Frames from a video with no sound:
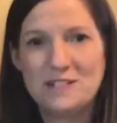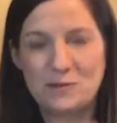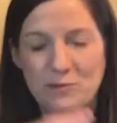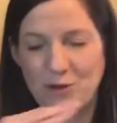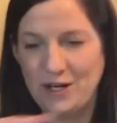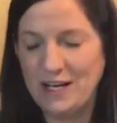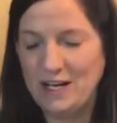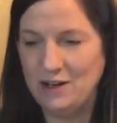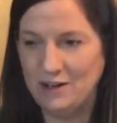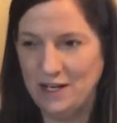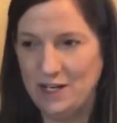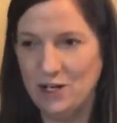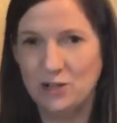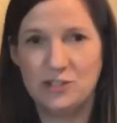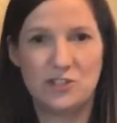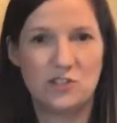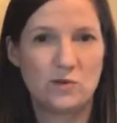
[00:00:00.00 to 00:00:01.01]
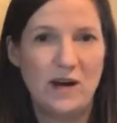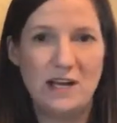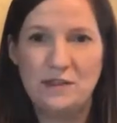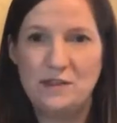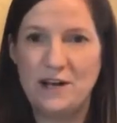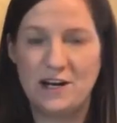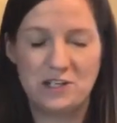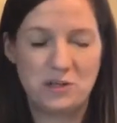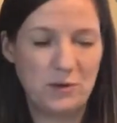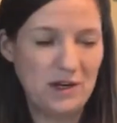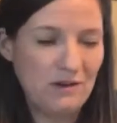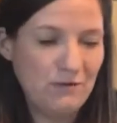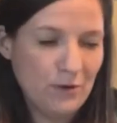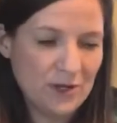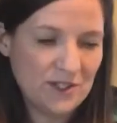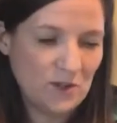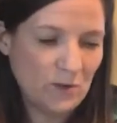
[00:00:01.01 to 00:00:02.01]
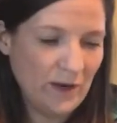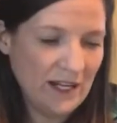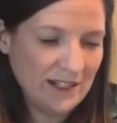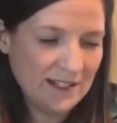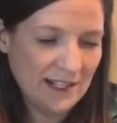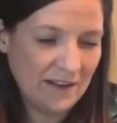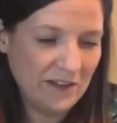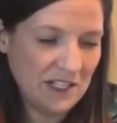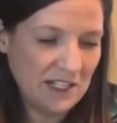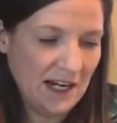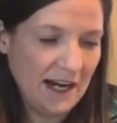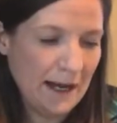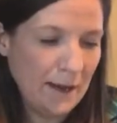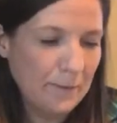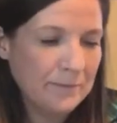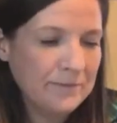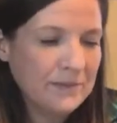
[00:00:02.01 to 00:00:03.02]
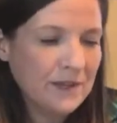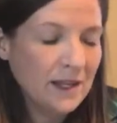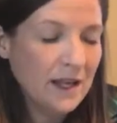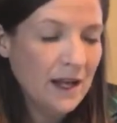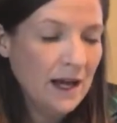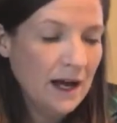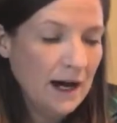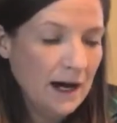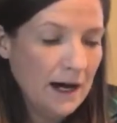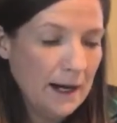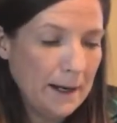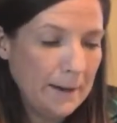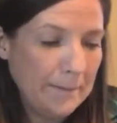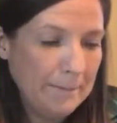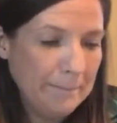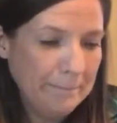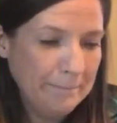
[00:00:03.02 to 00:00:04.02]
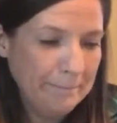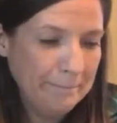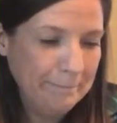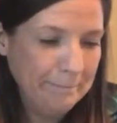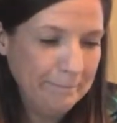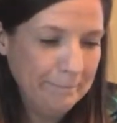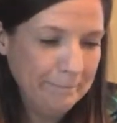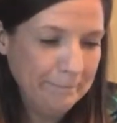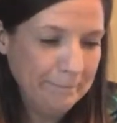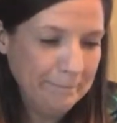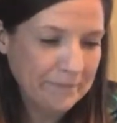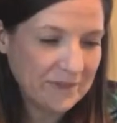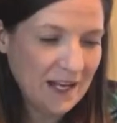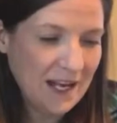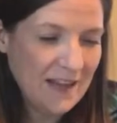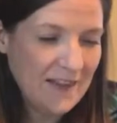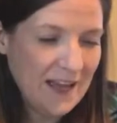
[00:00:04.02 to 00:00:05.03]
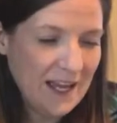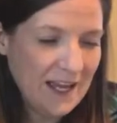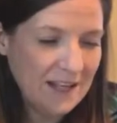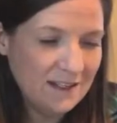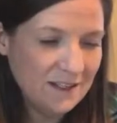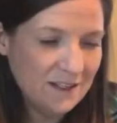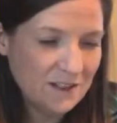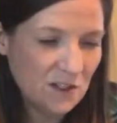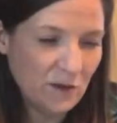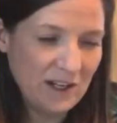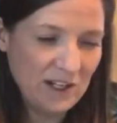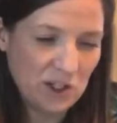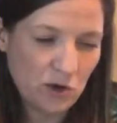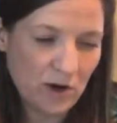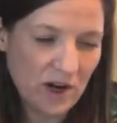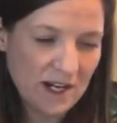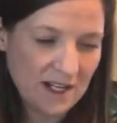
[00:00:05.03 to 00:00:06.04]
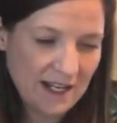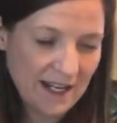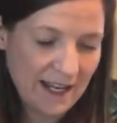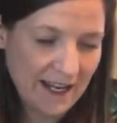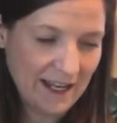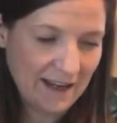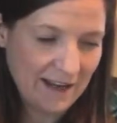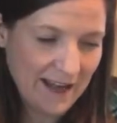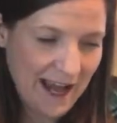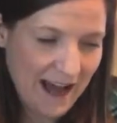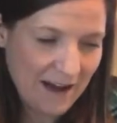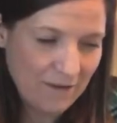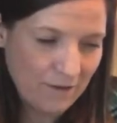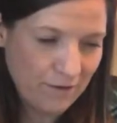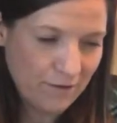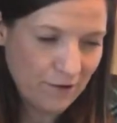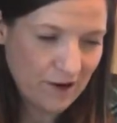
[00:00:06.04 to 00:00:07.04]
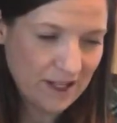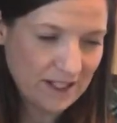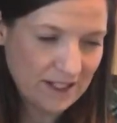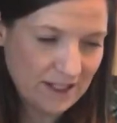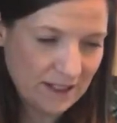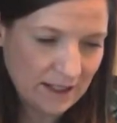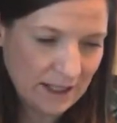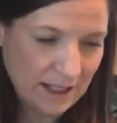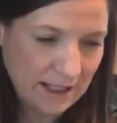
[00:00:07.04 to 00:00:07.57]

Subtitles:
pretty, you know, just right there, 24 swings every time. And then, so I shortened it again, 1/2 foot.